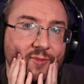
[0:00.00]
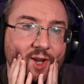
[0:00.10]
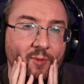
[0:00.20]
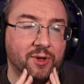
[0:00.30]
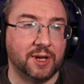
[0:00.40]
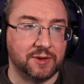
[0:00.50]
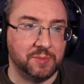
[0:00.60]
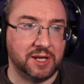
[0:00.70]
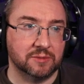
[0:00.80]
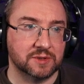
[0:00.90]
we're going to have to
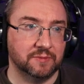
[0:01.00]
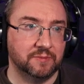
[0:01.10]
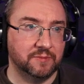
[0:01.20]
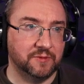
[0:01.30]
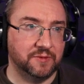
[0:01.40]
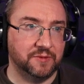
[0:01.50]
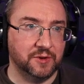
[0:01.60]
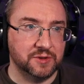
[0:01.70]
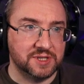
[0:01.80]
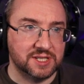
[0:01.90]
pick up some
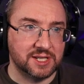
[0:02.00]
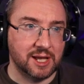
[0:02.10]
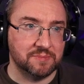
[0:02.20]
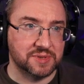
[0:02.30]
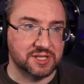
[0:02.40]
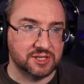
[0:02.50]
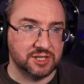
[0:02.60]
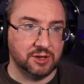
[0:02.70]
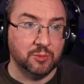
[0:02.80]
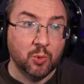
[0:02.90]
footsteps
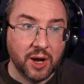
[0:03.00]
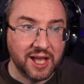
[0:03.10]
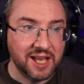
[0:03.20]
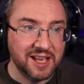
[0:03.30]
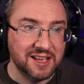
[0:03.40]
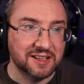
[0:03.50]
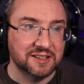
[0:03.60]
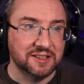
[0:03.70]
somewhere.